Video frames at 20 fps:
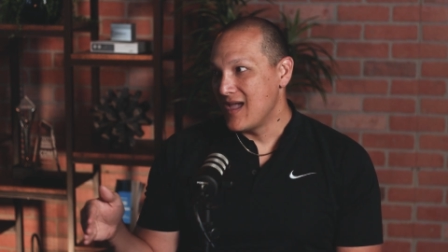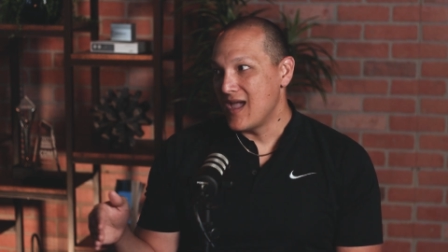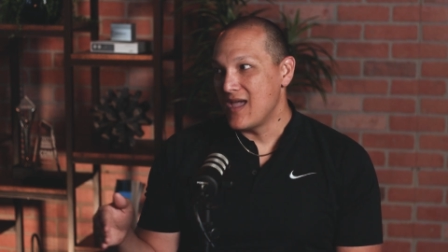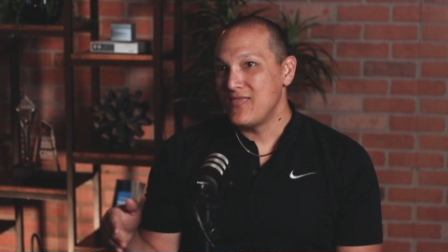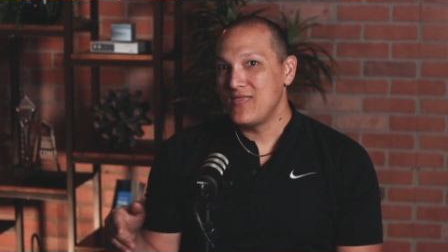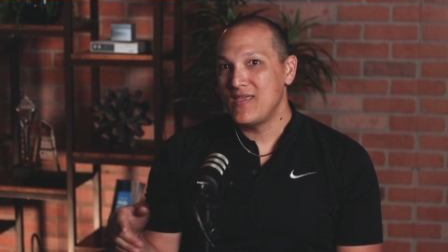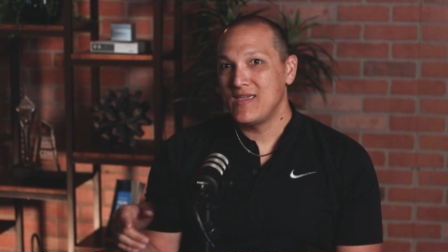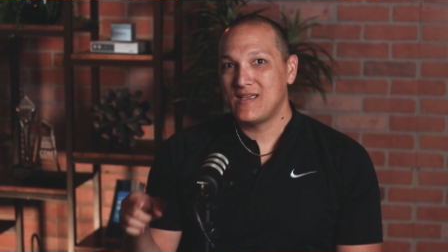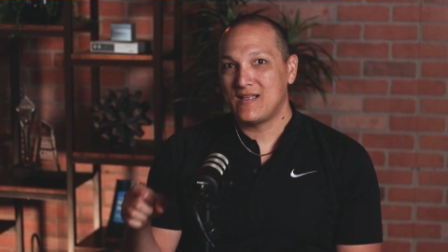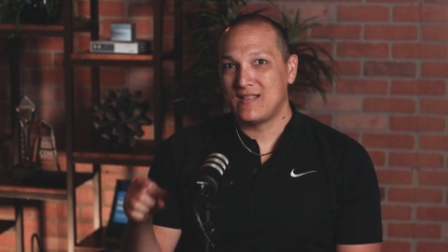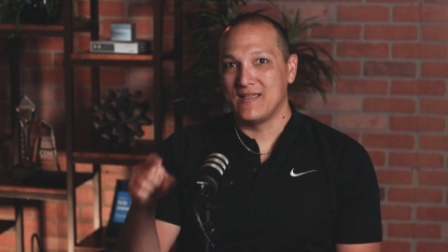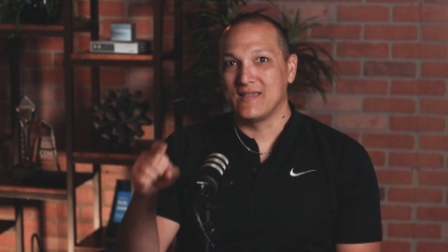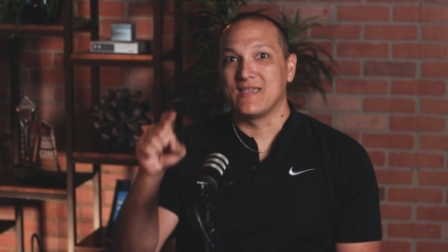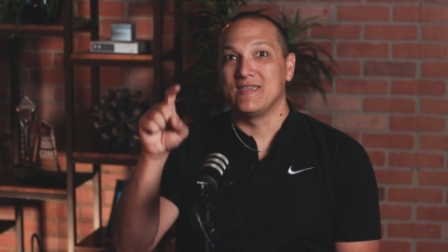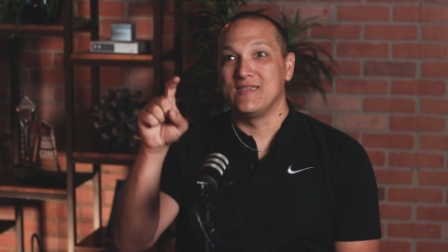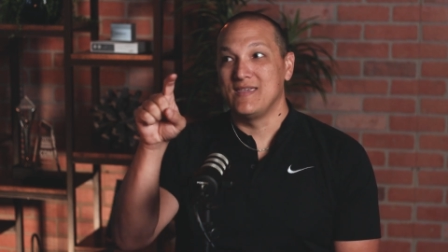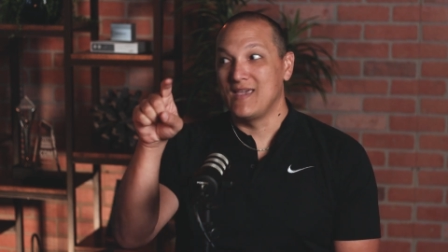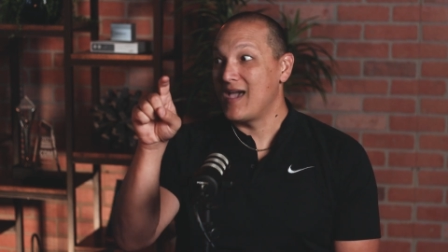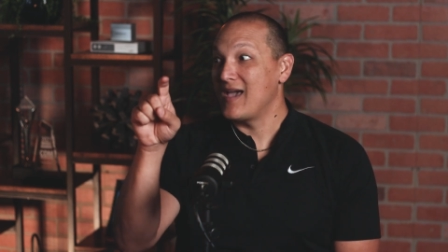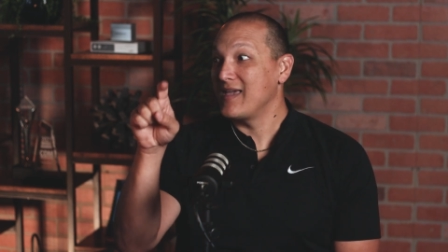And they click
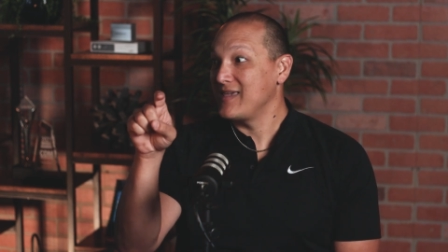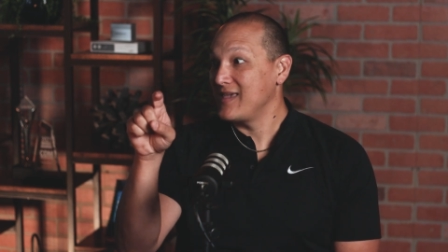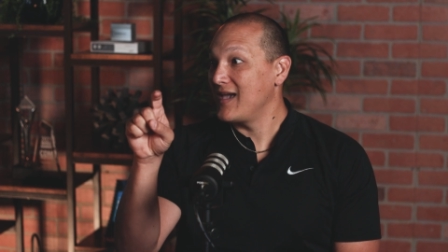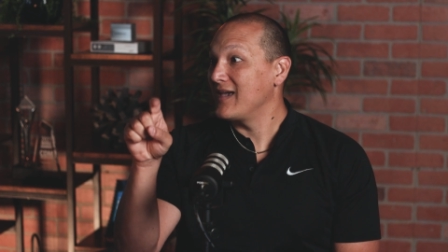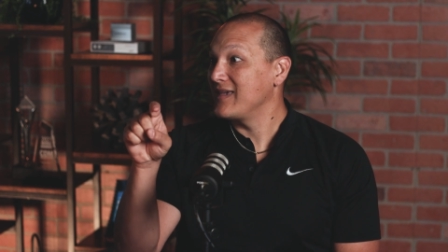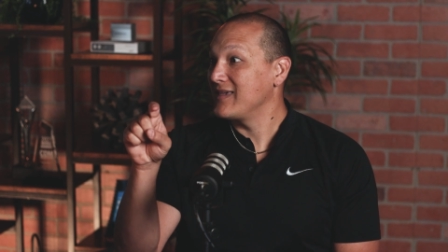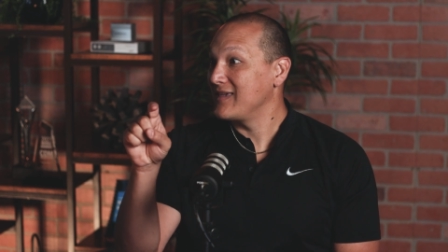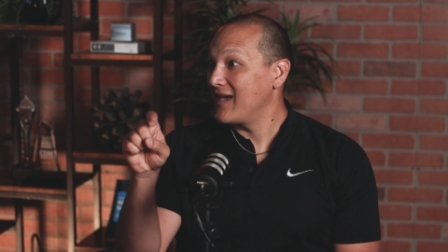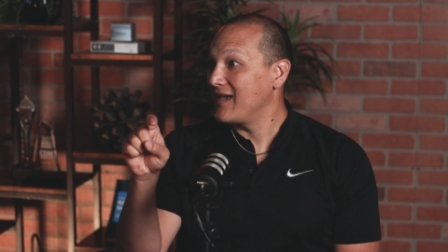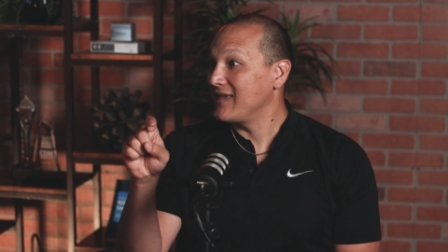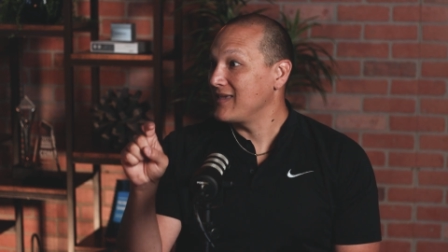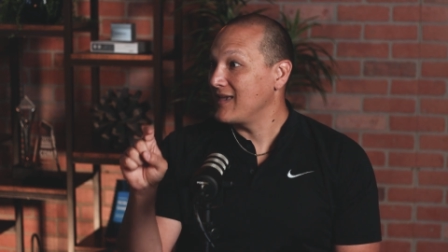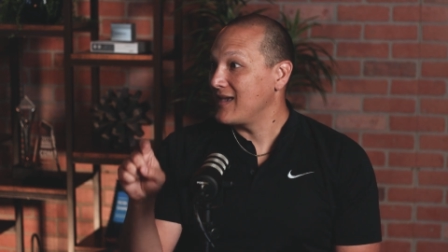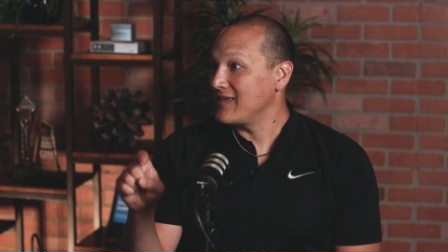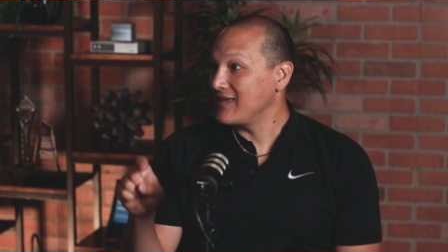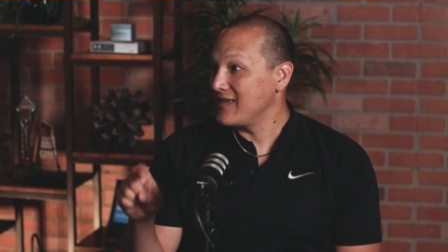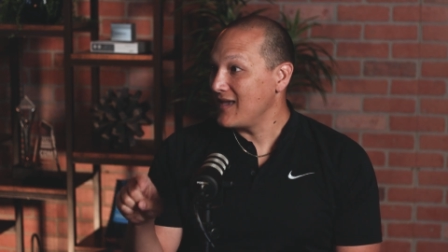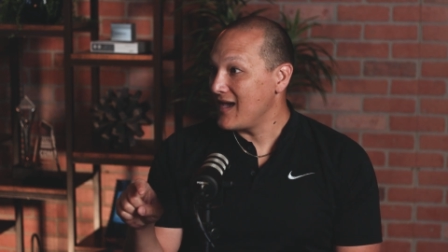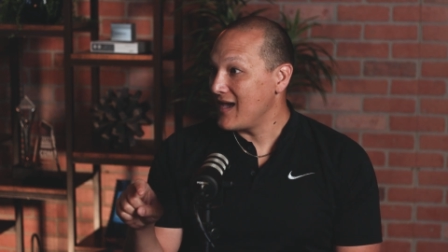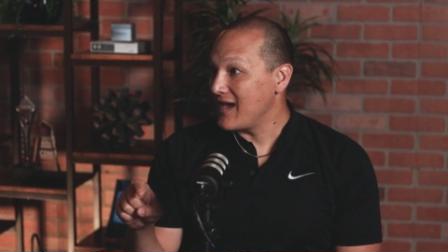
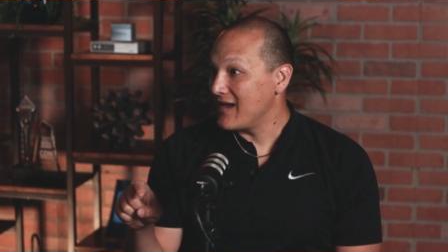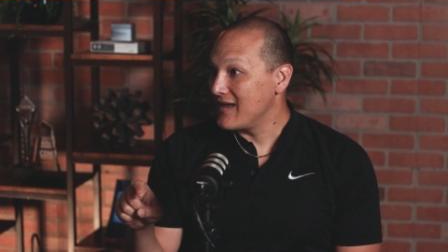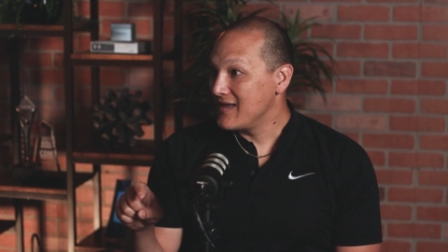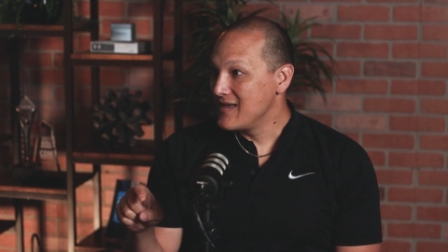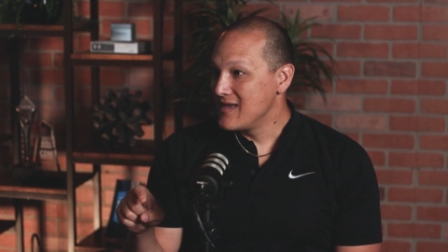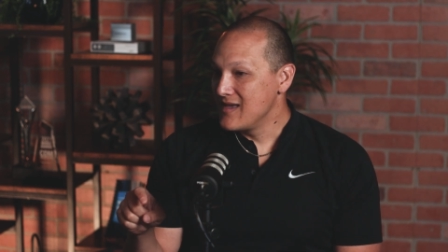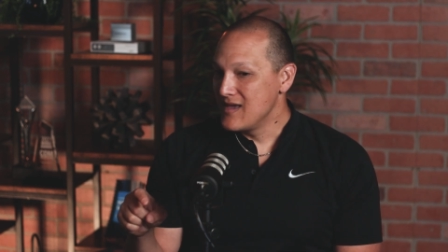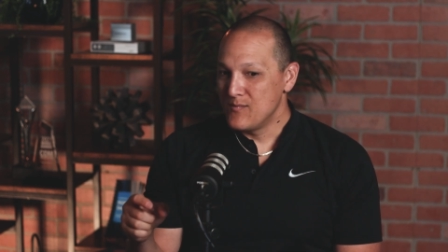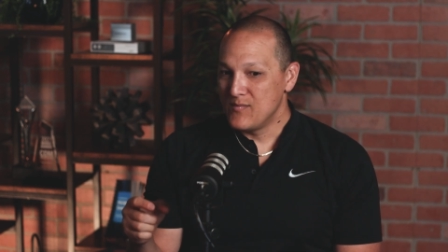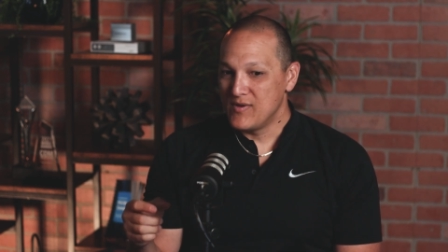yeah,